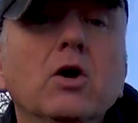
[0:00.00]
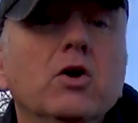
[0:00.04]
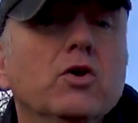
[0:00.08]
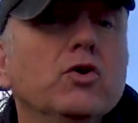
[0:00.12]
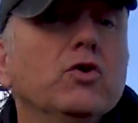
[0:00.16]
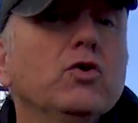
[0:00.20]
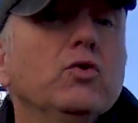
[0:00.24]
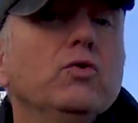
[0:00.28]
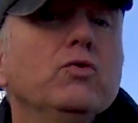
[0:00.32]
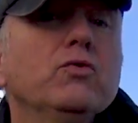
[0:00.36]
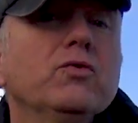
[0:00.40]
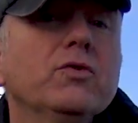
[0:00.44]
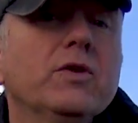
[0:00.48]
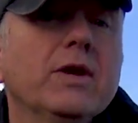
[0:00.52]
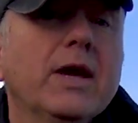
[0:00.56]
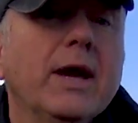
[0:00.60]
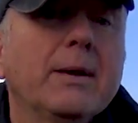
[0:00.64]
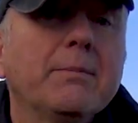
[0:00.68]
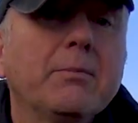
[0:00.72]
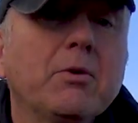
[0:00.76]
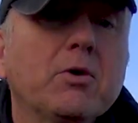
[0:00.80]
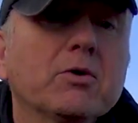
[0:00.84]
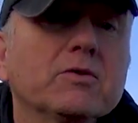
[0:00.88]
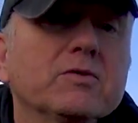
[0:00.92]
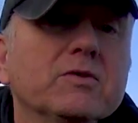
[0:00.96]
use the
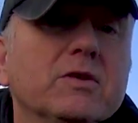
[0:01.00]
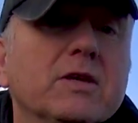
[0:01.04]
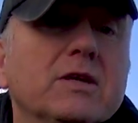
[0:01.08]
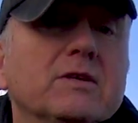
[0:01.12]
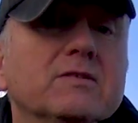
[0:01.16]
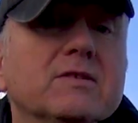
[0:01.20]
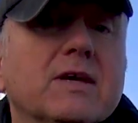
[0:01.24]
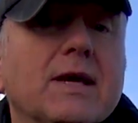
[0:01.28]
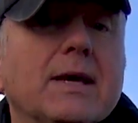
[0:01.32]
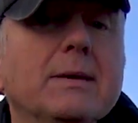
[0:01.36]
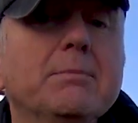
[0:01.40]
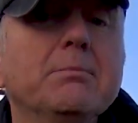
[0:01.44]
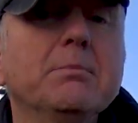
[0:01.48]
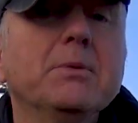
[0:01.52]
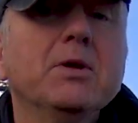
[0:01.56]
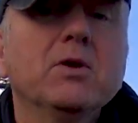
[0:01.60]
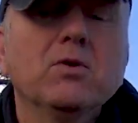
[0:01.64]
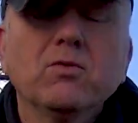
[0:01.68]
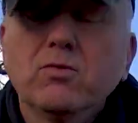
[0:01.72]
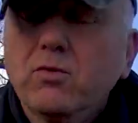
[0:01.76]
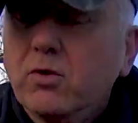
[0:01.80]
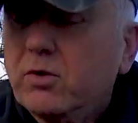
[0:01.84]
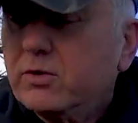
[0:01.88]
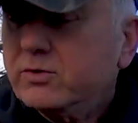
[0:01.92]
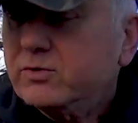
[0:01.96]
Mi6 in
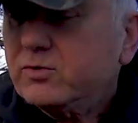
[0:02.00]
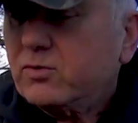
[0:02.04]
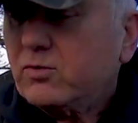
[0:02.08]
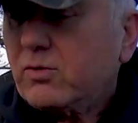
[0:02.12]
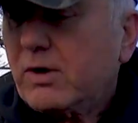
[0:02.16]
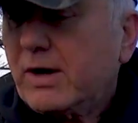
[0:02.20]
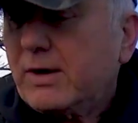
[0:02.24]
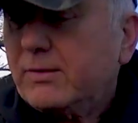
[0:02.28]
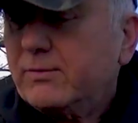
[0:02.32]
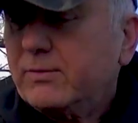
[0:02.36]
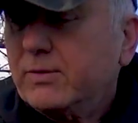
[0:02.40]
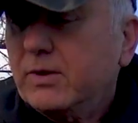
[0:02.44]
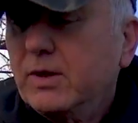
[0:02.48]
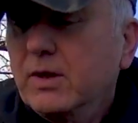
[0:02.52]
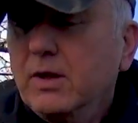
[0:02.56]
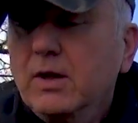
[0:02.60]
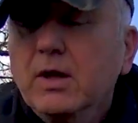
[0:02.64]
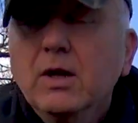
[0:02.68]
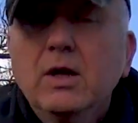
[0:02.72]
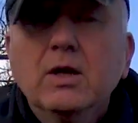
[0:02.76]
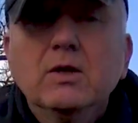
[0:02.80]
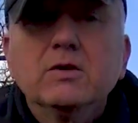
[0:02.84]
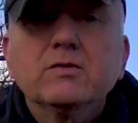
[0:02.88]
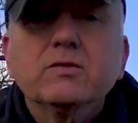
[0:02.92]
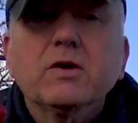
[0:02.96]
mineralised ground.
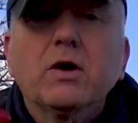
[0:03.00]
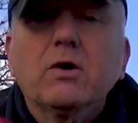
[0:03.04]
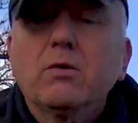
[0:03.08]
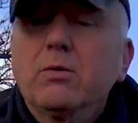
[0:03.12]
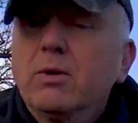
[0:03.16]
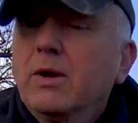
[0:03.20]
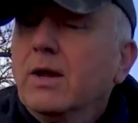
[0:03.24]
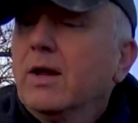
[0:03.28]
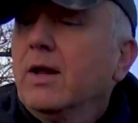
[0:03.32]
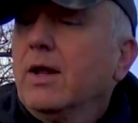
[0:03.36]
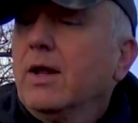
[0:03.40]
So